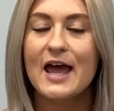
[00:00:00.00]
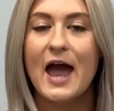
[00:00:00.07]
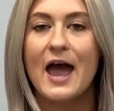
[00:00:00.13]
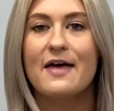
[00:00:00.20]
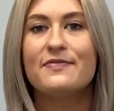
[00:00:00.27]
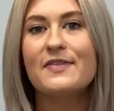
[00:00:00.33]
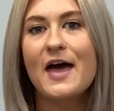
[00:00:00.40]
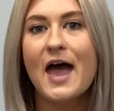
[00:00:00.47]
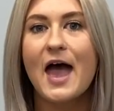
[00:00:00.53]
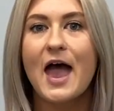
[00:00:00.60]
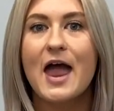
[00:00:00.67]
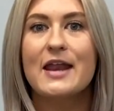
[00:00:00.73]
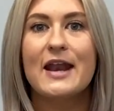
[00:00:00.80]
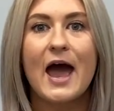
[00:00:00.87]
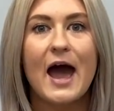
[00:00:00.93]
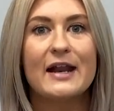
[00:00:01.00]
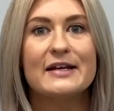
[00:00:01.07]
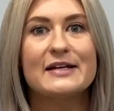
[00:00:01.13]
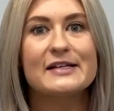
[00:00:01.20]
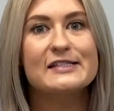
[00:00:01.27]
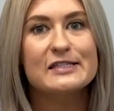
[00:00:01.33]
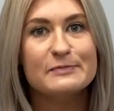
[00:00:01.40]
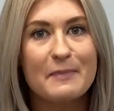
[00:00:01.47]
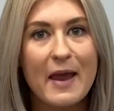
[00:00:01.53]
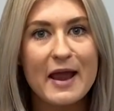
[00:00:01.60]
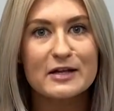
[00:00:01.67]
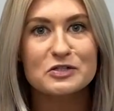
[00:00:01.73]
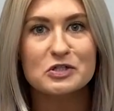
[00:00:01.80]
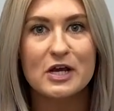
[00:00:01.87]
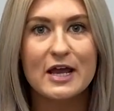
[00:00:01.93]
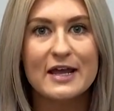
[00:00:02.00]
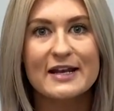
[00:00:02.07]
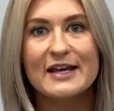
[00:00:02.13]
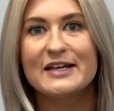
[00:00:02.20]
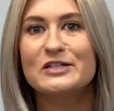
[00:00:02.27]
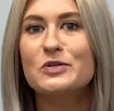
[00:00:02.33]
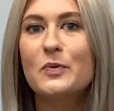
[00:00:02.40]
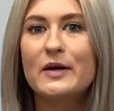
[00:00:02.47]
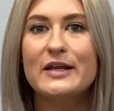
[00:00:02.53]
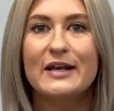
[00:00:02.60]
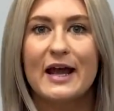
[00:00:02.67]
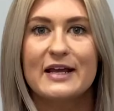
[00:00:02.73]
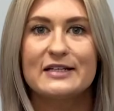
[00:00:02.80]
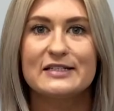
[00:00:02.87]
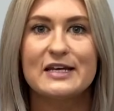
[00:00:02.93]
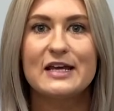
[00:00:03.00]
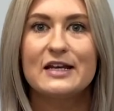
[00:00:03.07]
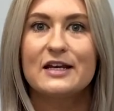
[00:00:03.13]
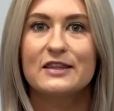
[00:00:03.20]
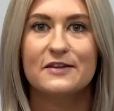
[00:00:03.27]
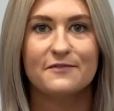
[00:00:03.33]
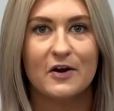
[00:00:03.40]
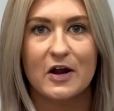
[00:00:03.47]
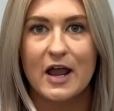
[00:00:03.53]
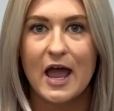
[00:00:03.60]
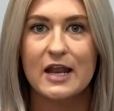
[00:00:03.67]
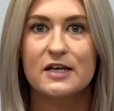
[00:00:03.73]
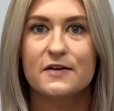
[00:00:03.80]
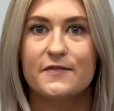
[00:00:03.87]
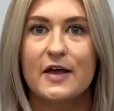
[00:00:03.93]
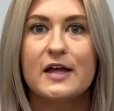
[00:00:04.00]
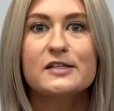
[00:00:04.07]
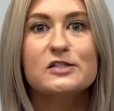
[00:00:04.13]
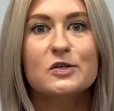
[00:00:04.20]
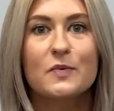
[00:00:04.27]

and then had an expansion in 2019 at the very end of it.